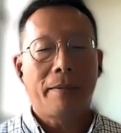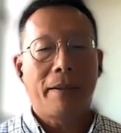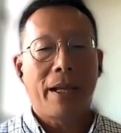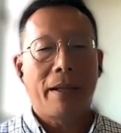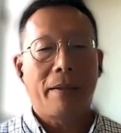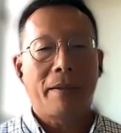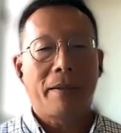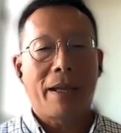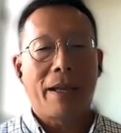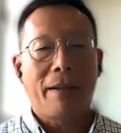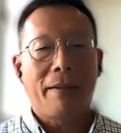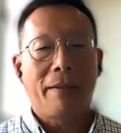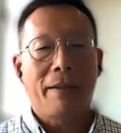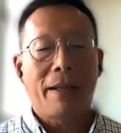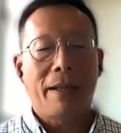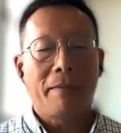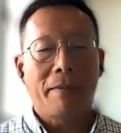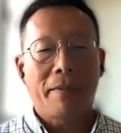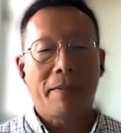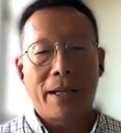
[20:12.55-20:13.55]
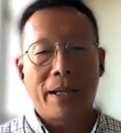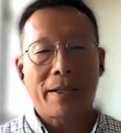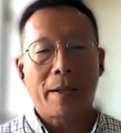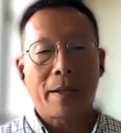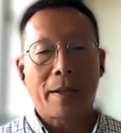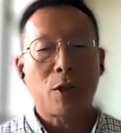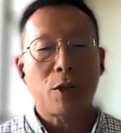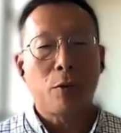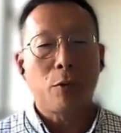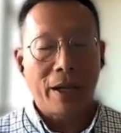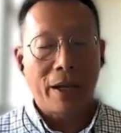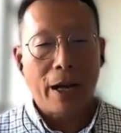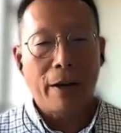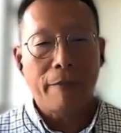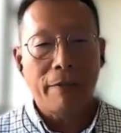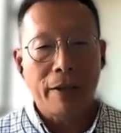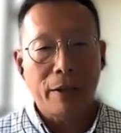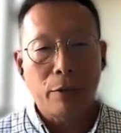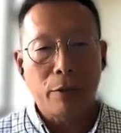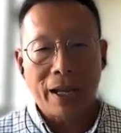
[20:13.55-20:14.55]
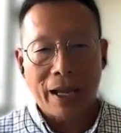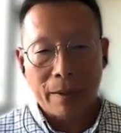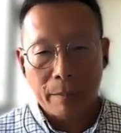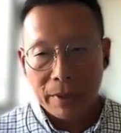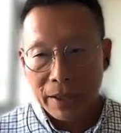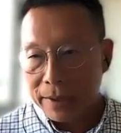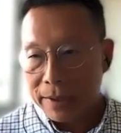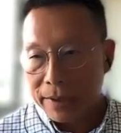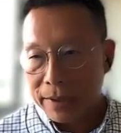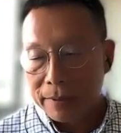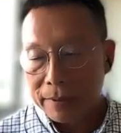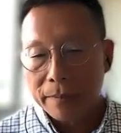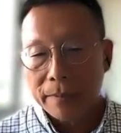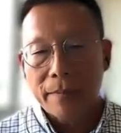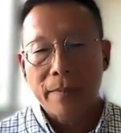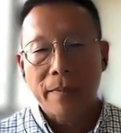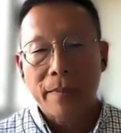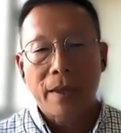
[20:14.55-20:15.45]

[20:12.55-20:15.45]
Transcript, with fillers: that can establish good health and good habits